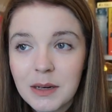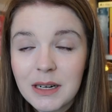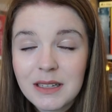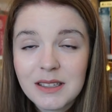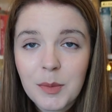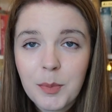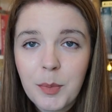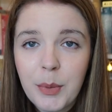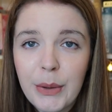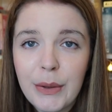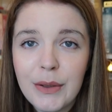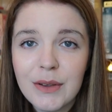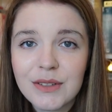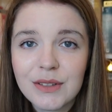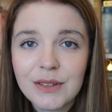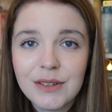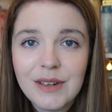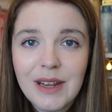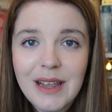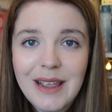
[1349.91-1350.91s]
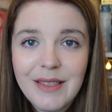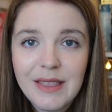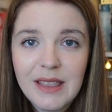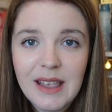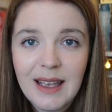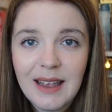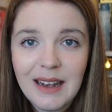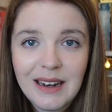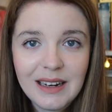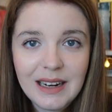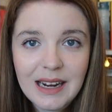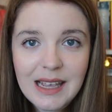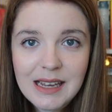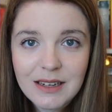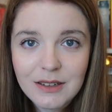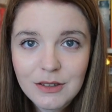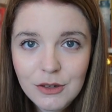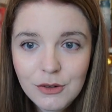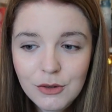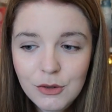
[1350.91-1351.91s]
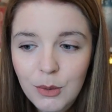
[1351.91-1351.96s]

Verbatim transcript: But as a person in their late